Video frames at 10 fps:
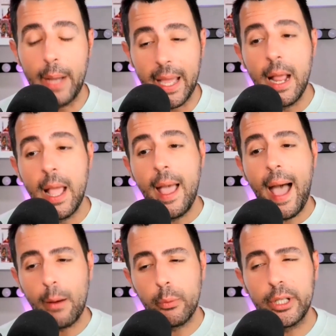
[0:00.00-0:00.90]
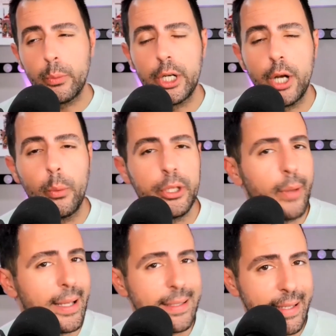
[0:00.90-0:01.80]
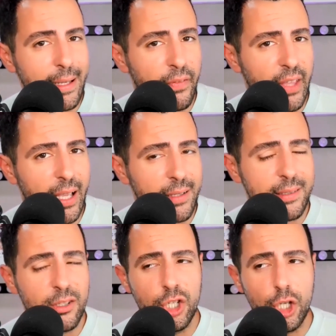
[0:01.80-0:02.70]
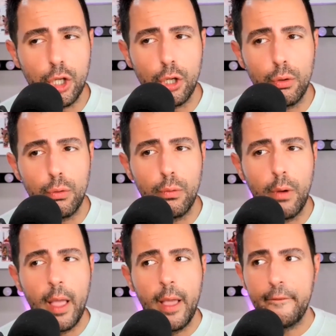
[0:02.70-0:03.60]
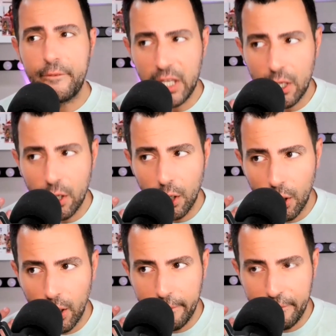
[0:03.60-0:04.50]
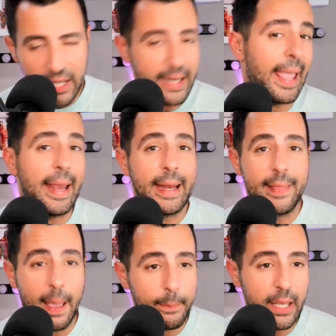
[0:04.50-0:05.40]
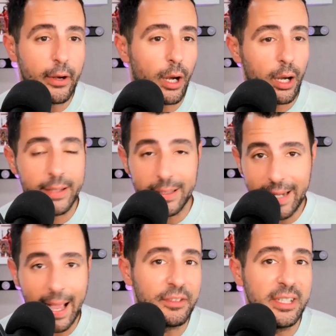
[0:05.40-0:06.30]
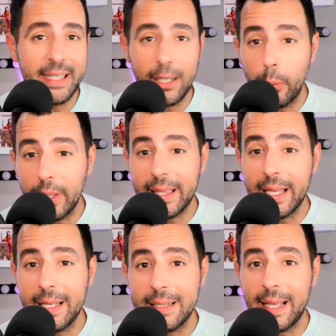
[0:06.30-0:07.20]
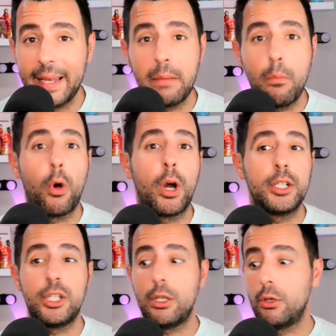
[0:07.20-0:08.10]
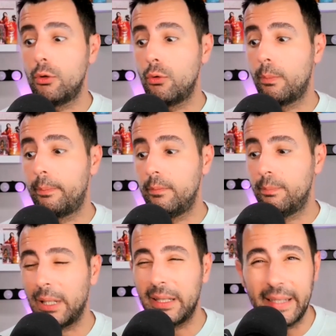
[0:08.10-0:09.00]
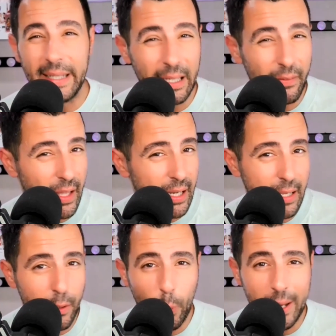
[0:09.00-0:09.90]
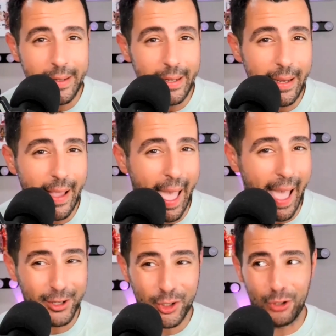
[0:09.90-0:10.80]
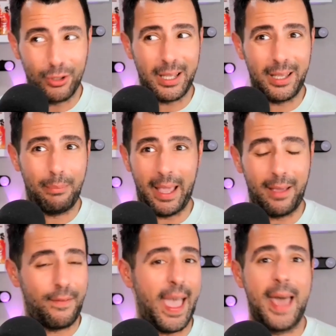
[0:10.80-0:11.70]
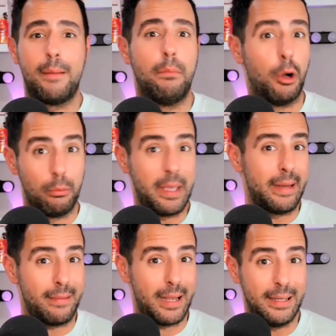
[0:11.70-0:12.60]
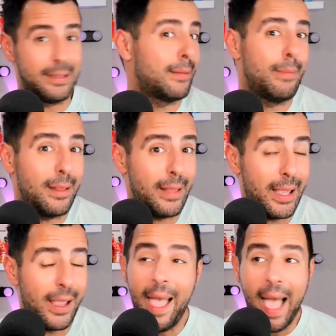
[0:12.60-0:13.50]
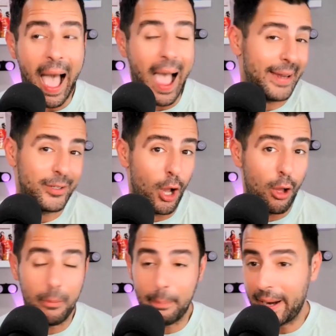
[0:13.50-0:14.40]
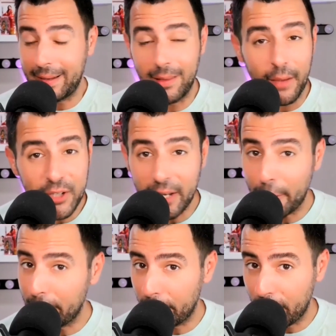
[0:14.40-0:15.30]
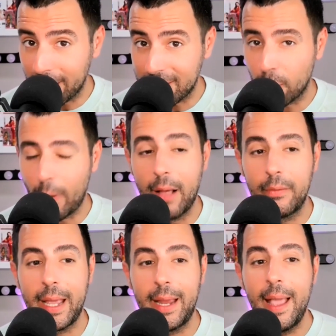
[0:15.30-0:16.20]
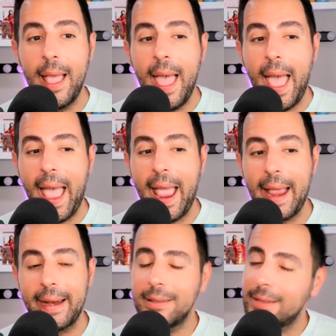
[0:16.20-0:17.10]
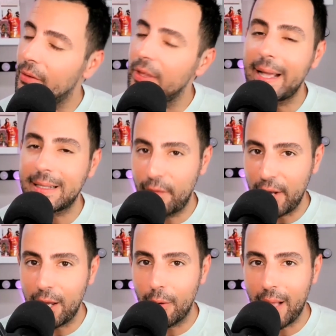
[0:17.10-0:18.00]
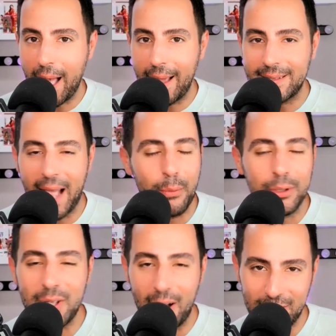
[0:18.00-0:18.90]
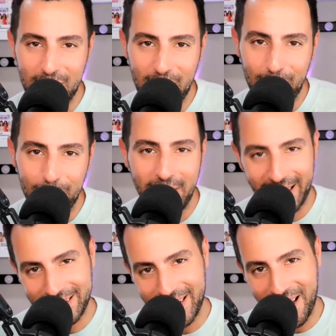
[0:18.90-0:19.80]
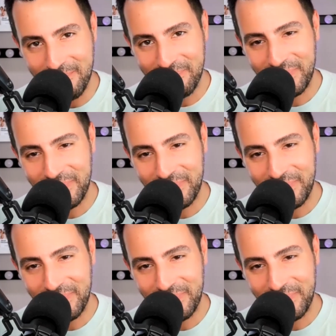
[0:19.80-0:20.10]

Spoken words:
But I really want to know what you guys think of this. Do you feel vindicated that Peter doesn't have to deal with this anymore? Do you believe that he and Wendy actually may have had a moment intimately? I don't, but I'd love to hear your thoughts around it. And until the next video, guys, I will talk to you next time.